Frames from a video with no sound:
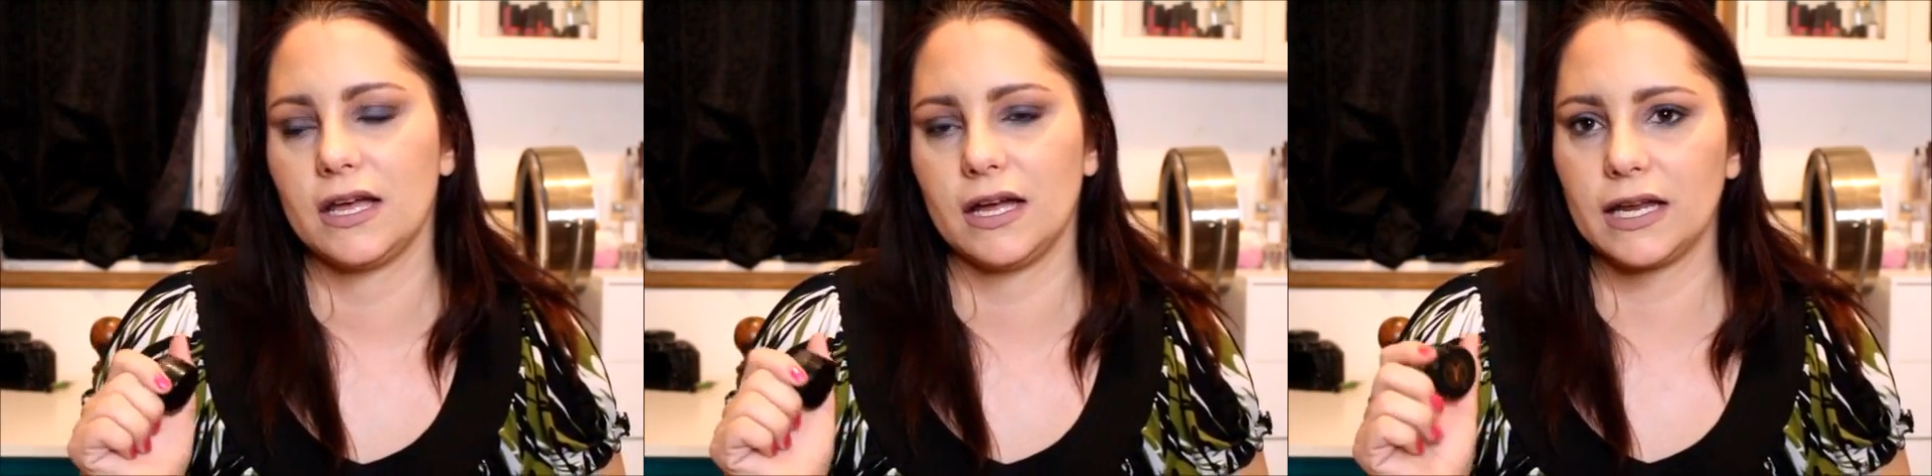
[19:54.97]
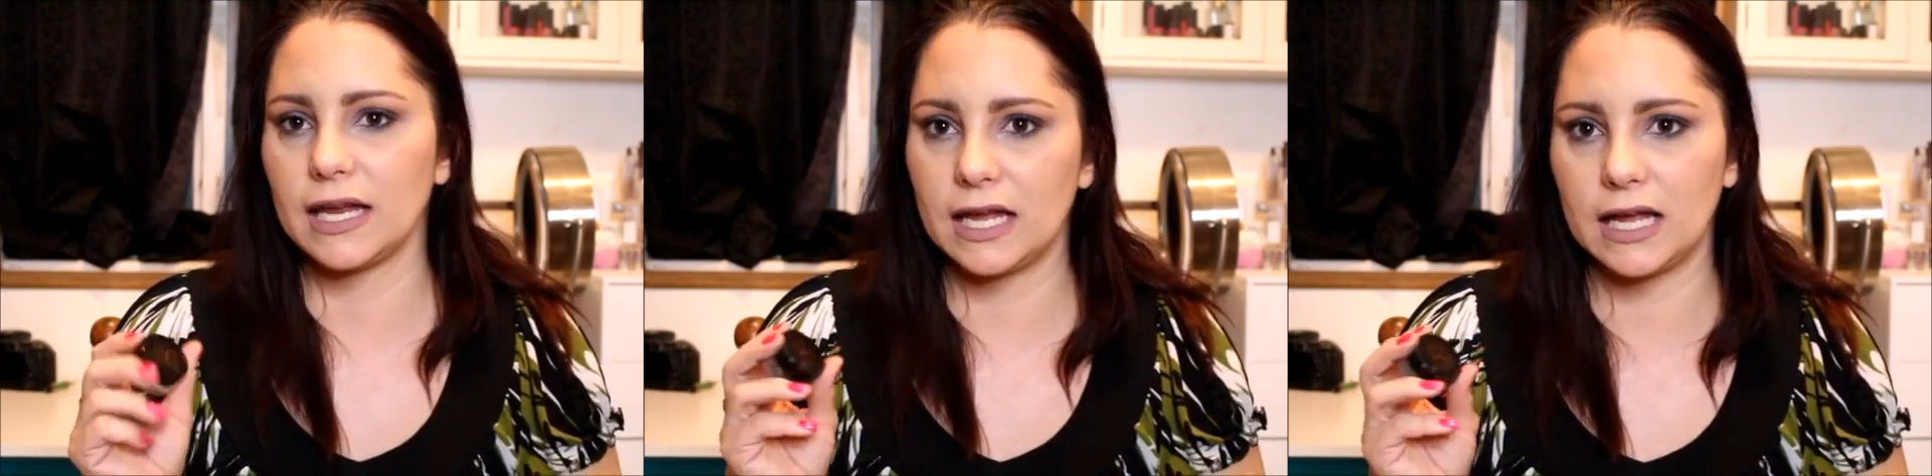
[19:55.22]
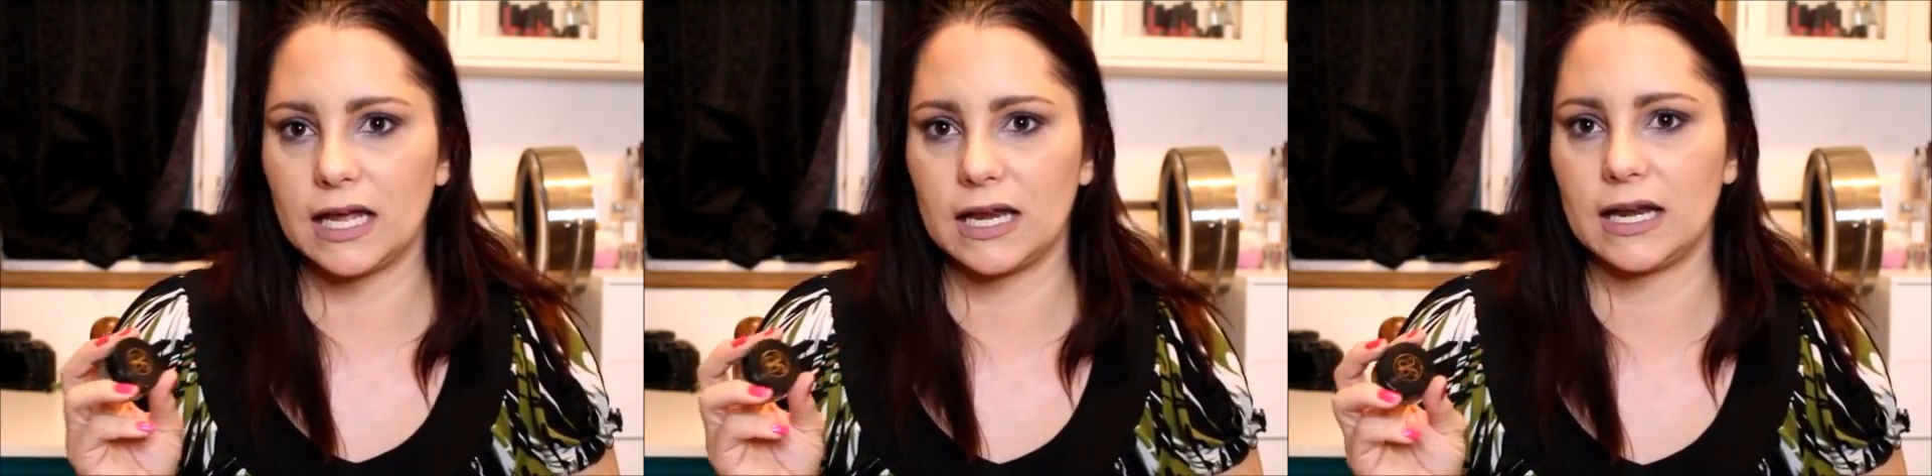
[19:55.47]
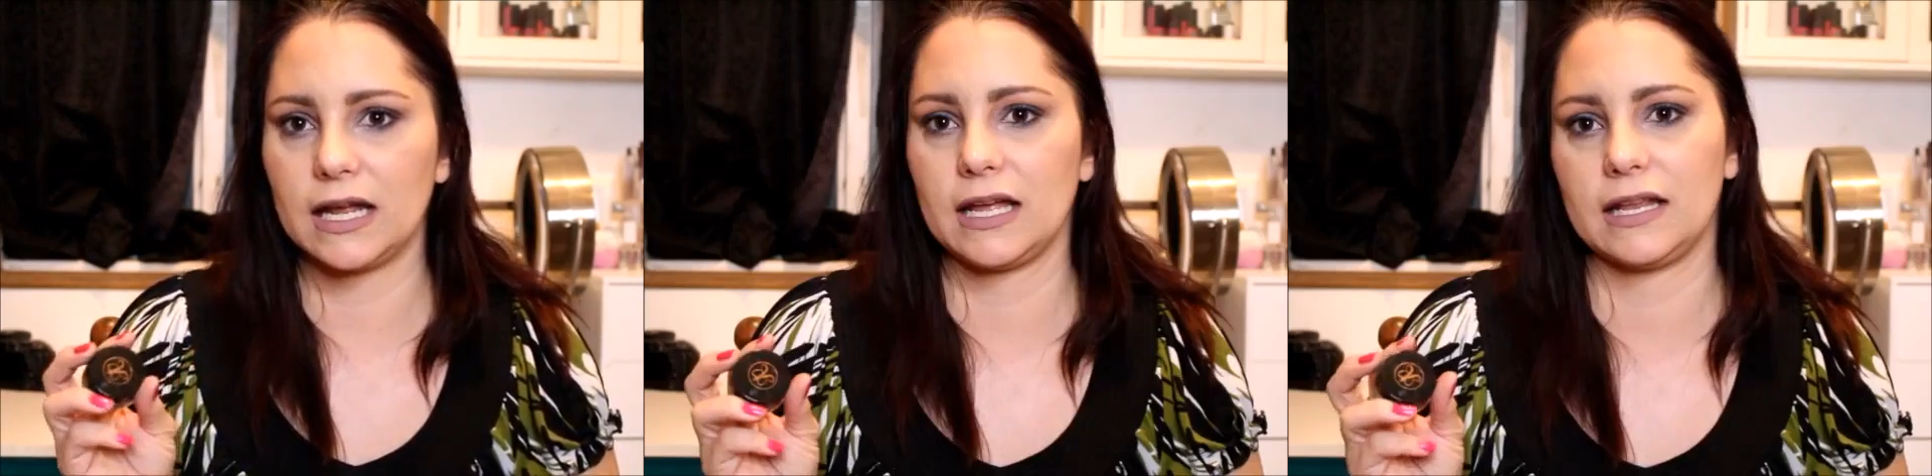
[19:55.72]

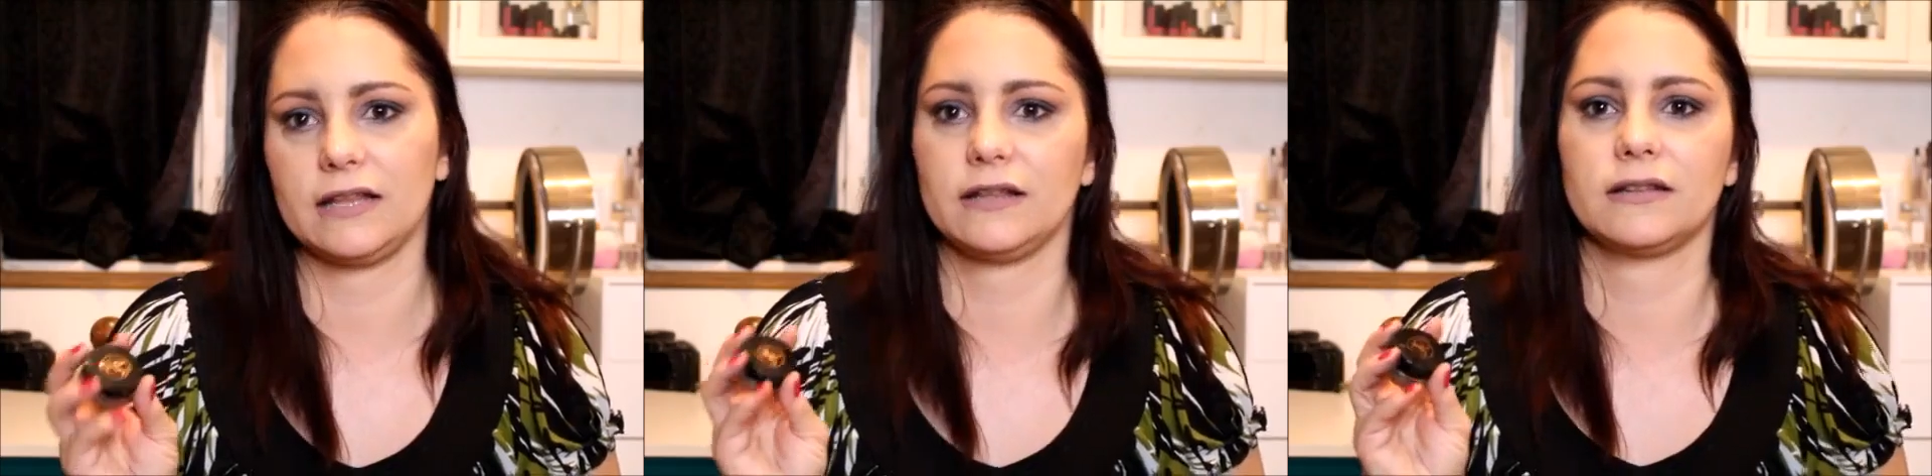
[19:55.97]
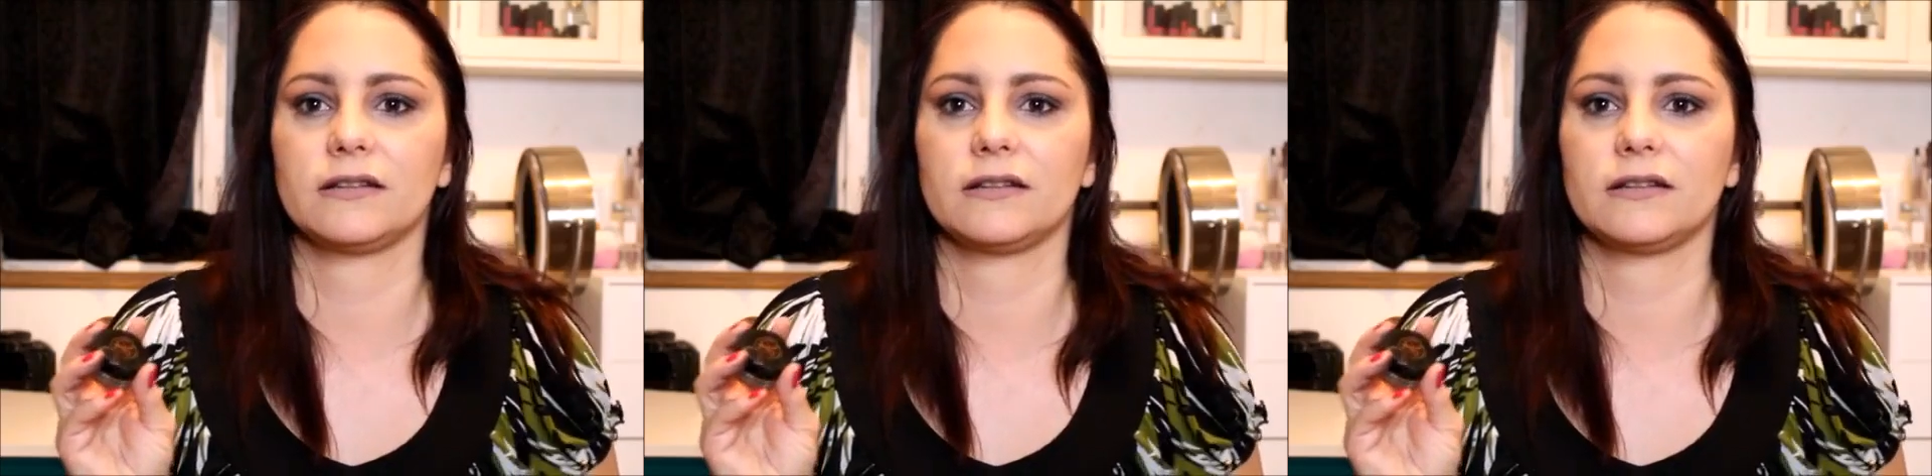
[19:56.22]
again, and